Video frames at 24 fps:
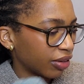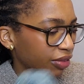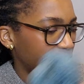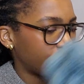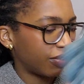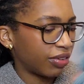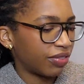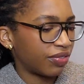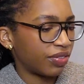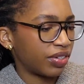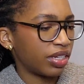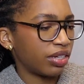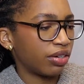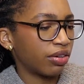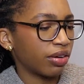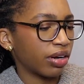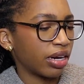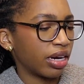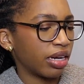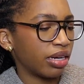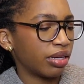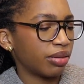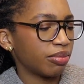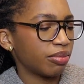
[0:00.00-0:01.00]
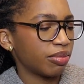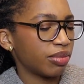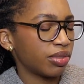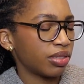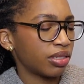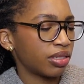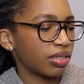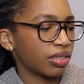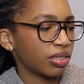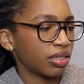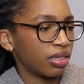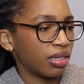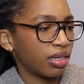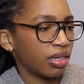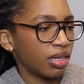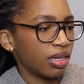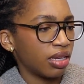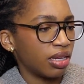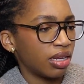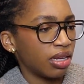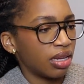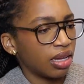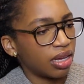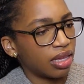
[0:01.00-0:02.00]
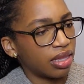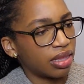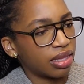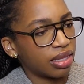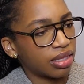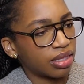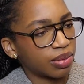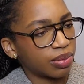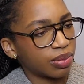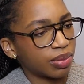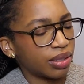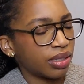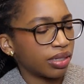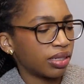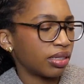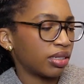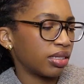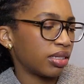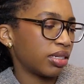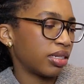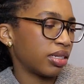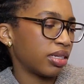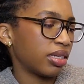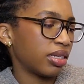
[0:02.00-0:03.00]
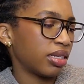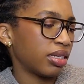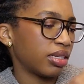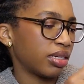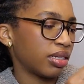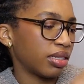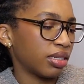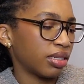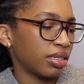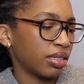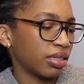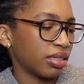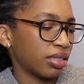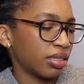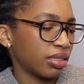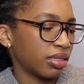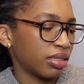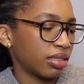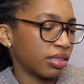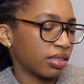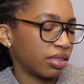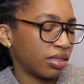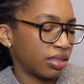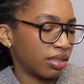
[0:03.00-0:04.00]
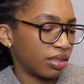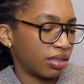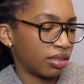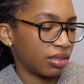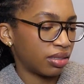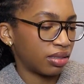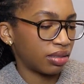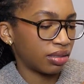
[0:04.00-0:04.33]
50 grams, and this one is